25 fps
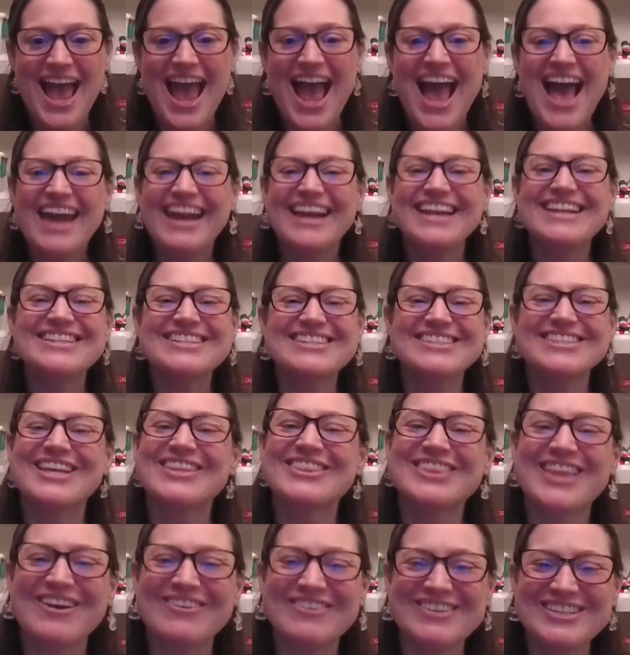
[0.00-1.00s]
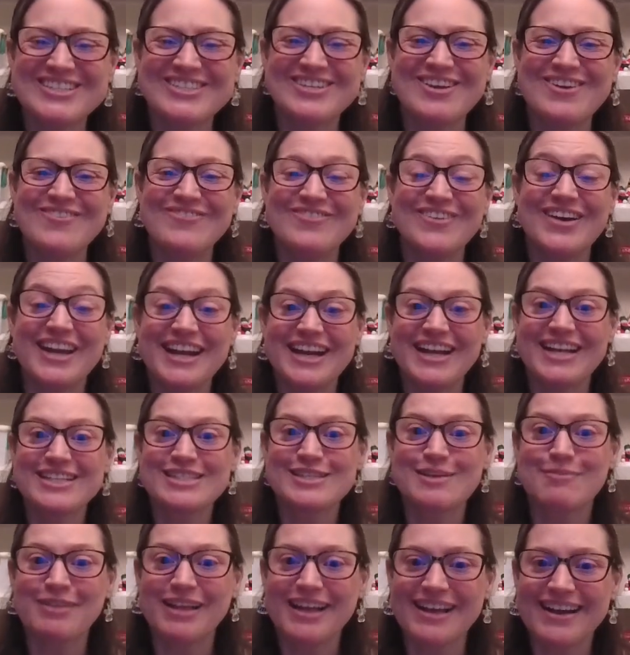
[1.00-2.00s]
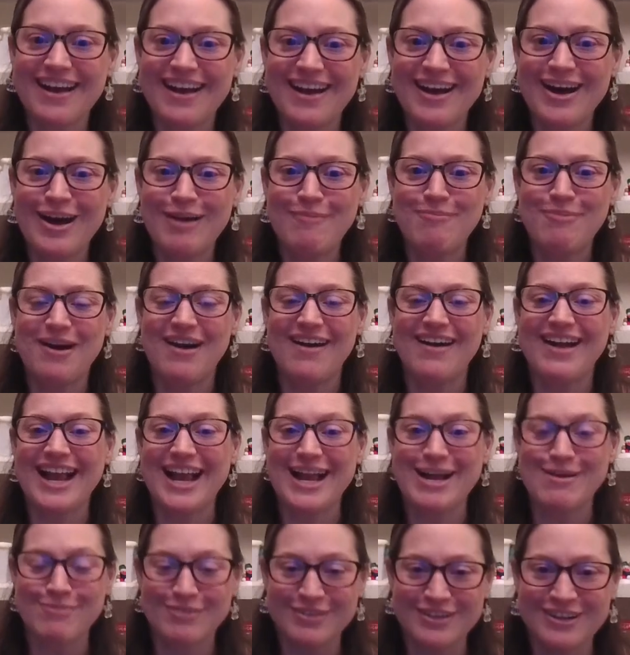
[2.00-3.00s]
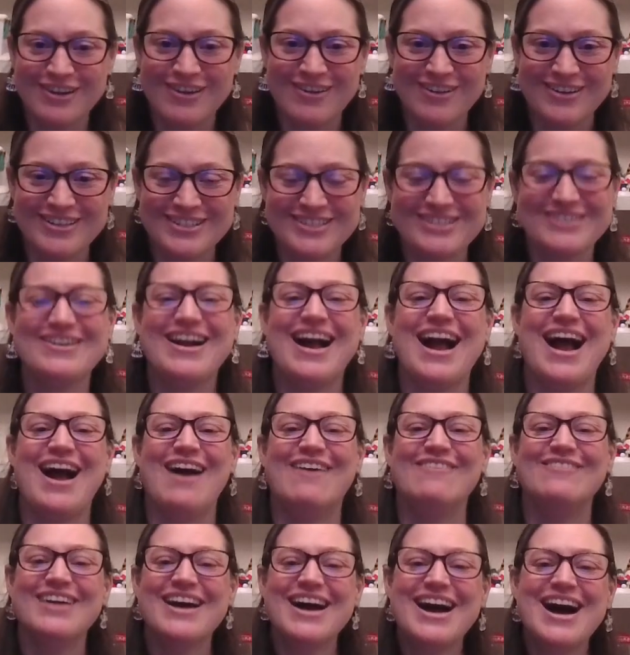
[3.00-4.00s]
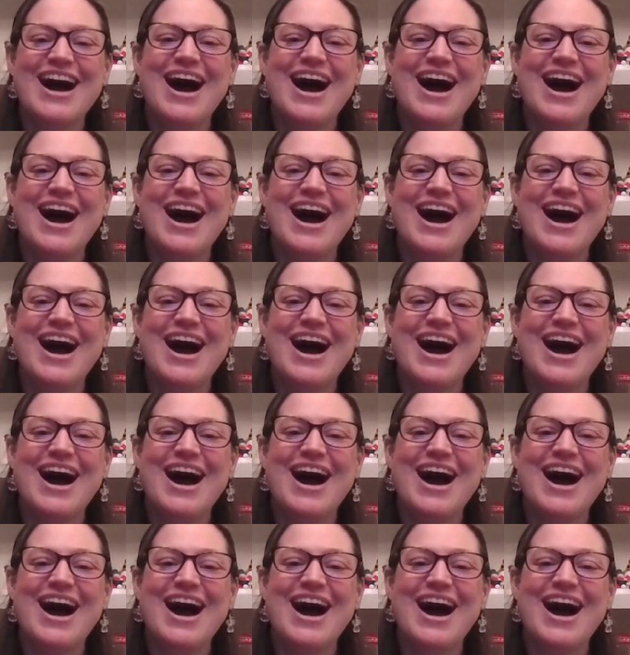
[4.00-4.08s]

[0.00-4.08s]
And I just thought that was so funny, because I'm like, oh, Paul Campbell, of course you have.